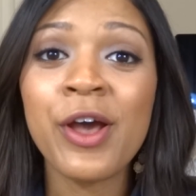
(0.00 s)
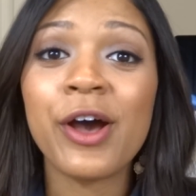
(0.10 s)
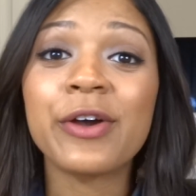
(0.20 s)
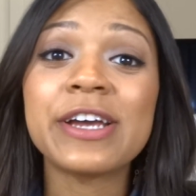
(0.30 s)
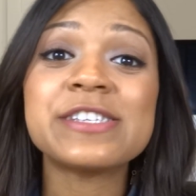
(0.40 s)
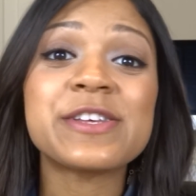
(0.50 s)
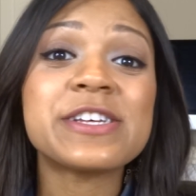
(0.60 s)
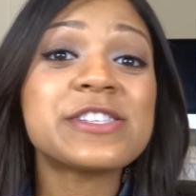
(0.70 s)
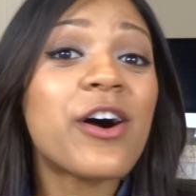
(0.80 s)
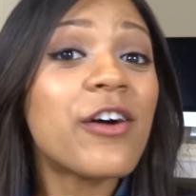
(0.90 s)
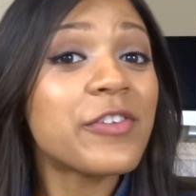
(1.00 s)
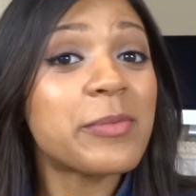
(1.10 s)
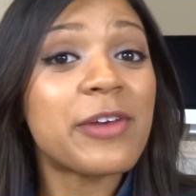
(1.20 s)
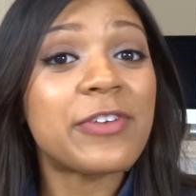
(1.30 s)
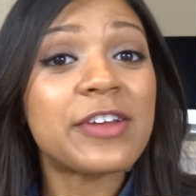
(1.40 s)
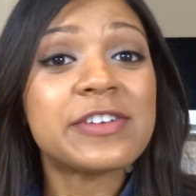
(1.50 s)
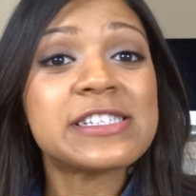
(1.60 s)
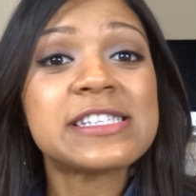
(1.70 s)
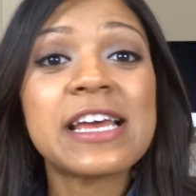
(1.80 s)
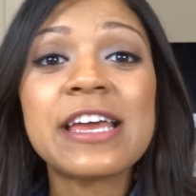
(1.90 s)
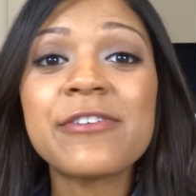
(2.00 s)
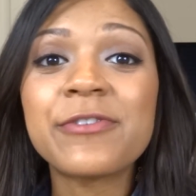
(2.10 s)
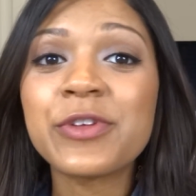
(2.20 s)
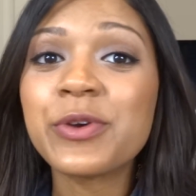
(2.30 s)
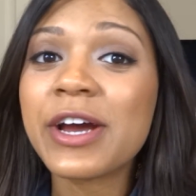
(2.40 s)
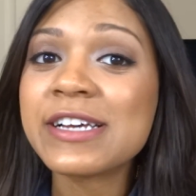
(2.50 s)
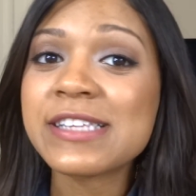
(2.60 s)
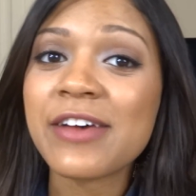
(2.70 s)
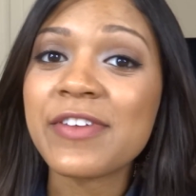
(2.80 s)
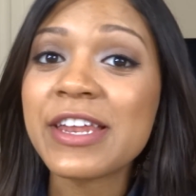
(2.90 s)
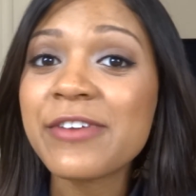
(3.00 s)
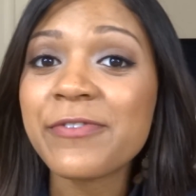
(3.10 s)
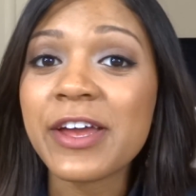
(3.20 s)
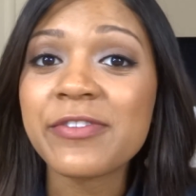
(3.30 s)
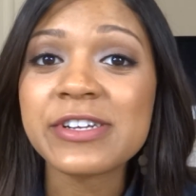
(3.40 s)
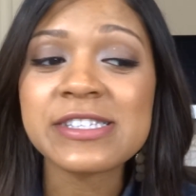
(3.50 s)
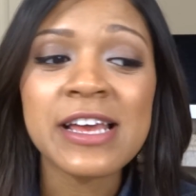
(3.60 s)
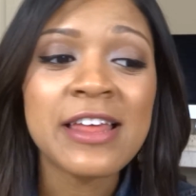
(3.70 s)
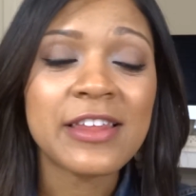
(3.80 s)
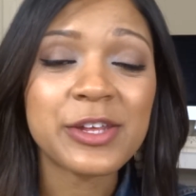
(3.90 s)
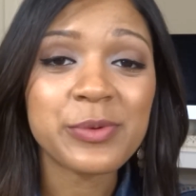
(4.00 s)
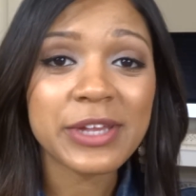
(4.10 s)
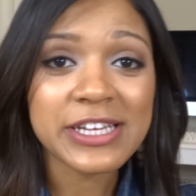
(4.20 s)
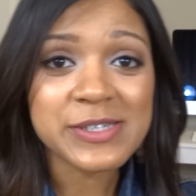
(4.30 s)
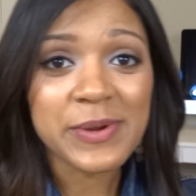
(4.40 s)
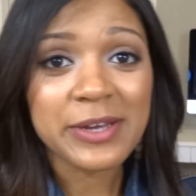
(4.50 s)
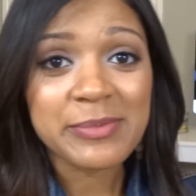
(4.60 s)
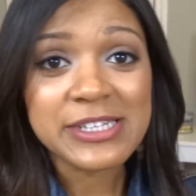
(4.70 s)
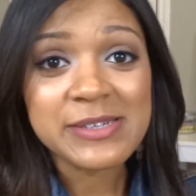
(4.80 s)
Okay, so that's all for my favorites. If you guys have any favorites that you would like to recommend